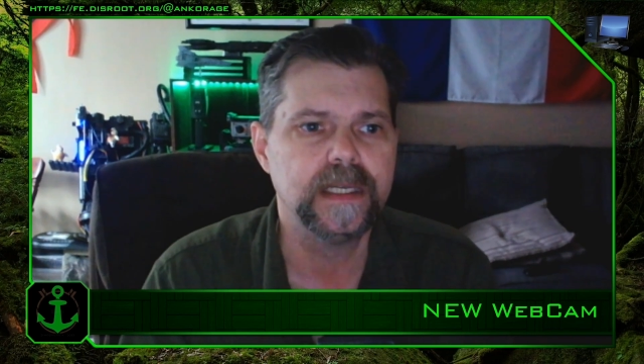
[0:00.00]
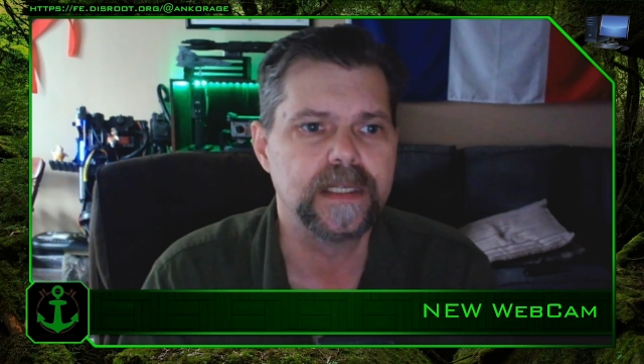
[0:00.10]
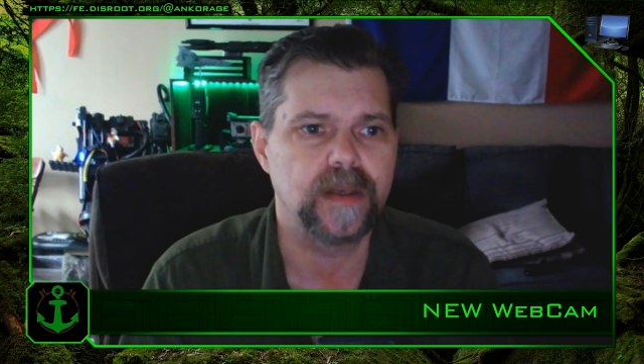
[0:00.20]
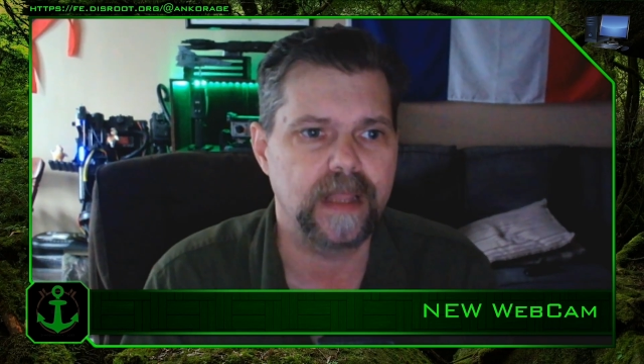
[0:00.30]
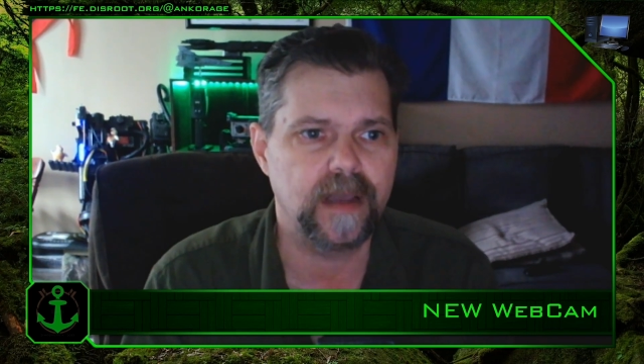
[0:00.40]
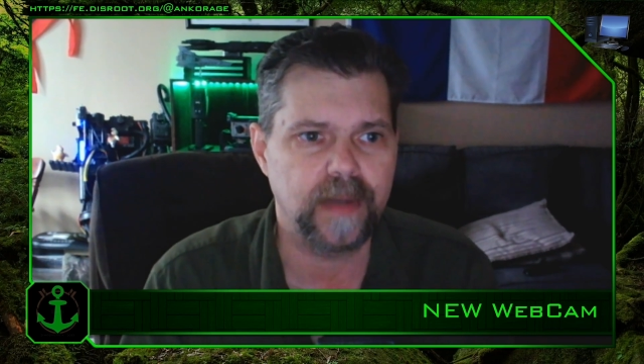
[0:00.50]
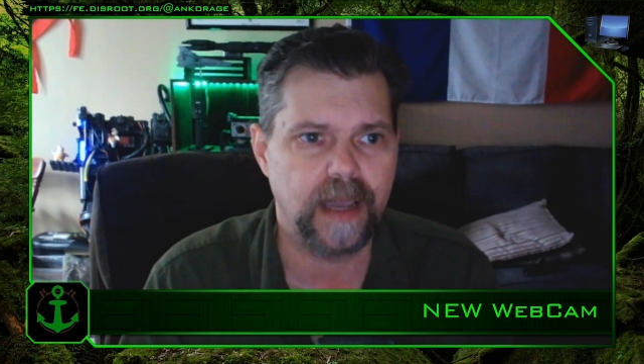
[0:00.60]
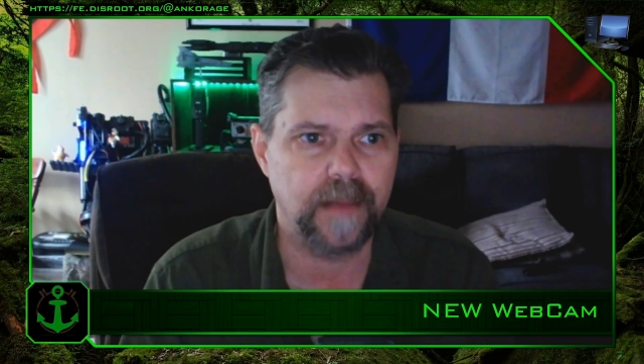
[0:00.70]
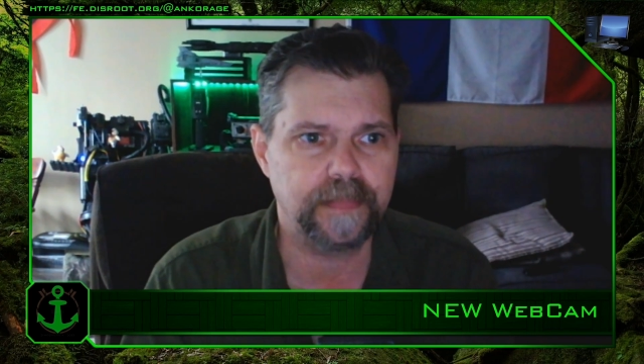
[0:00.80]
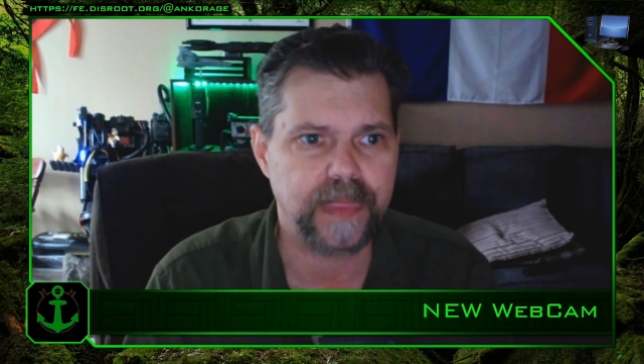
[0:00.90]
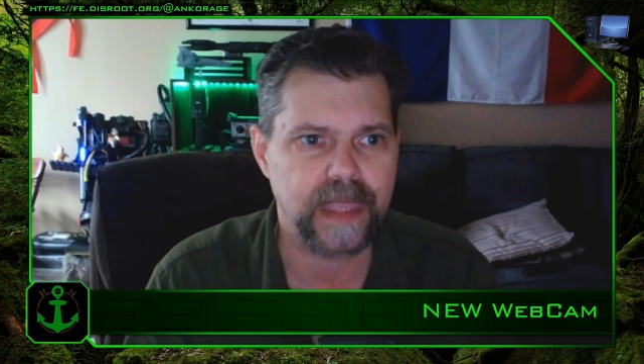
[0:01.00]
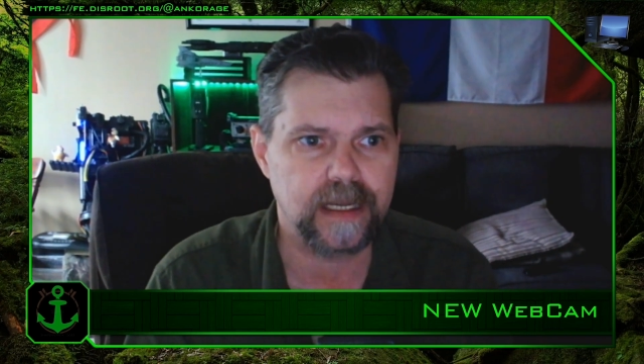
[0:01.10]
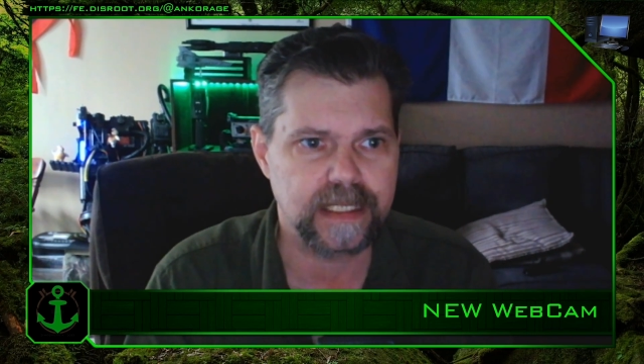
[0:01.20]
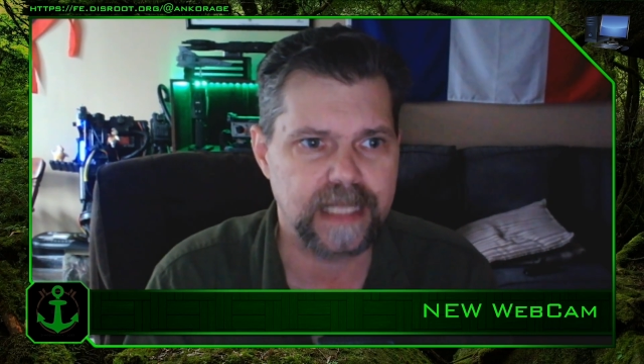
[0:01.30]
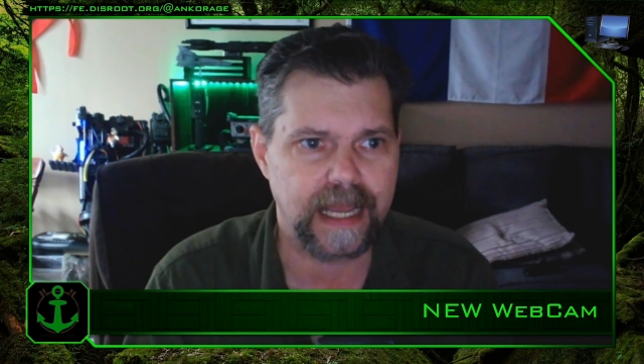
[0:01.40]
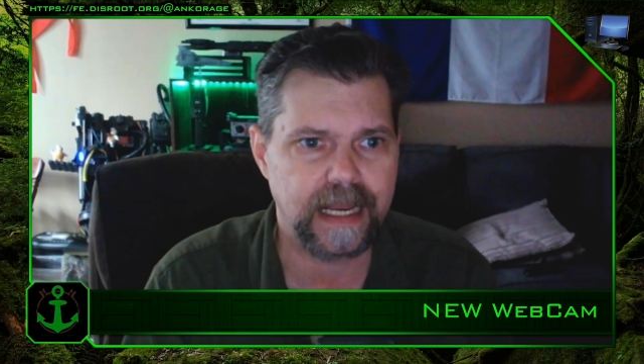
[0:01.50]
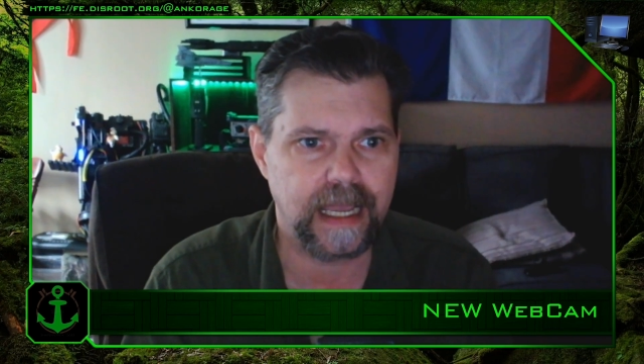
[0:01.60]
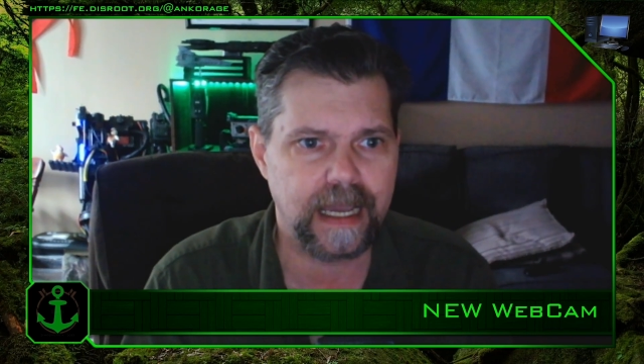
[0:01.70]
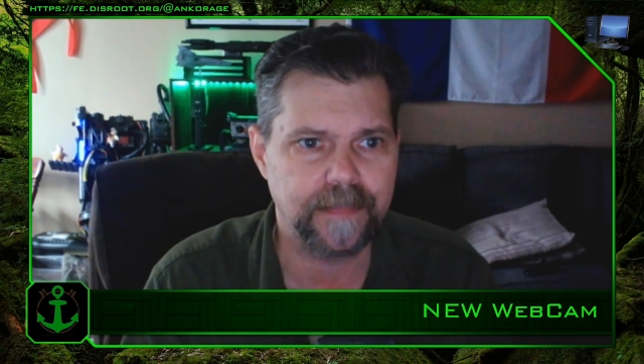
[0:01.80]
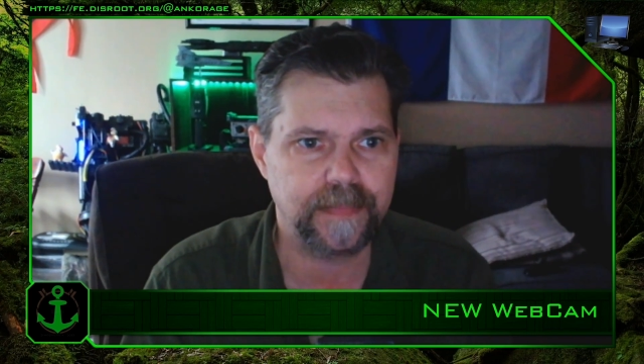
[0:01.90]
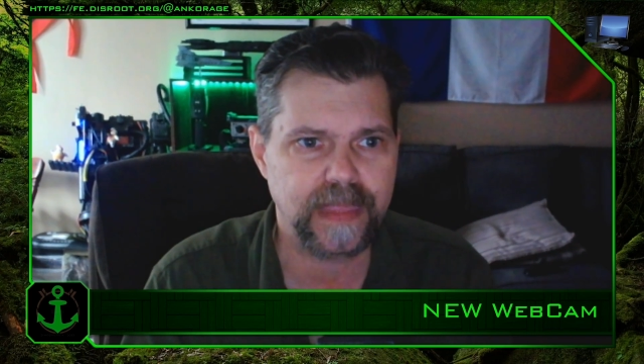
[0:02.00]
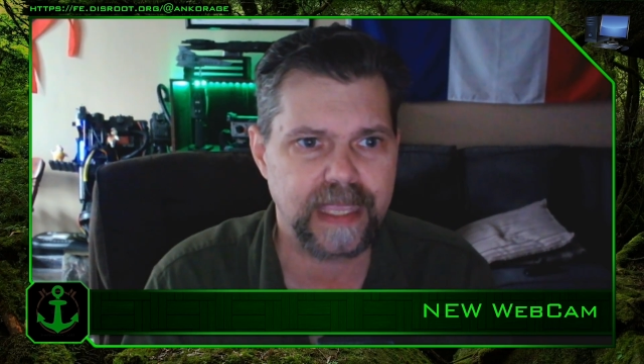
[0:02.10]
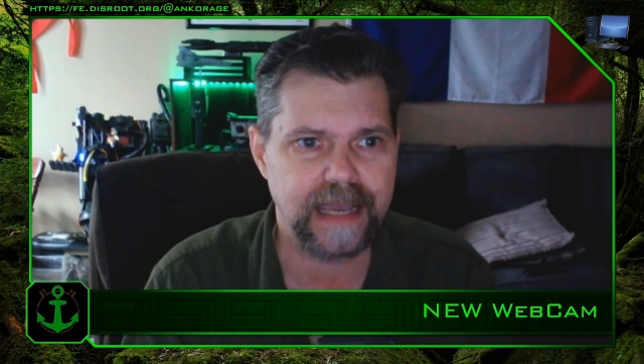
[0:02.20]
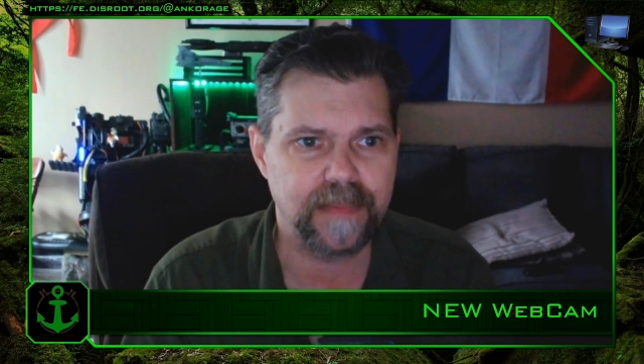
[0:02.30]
So there we go. There's that. Yeah,